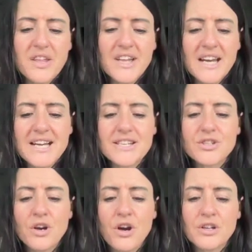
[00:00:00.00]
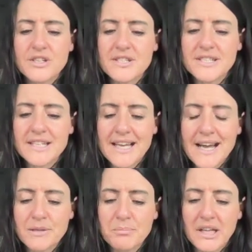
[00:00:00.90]
Then I escorted her to the
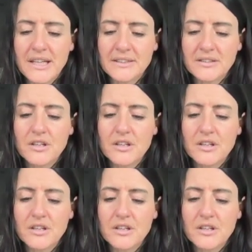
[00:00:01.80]
gangplank.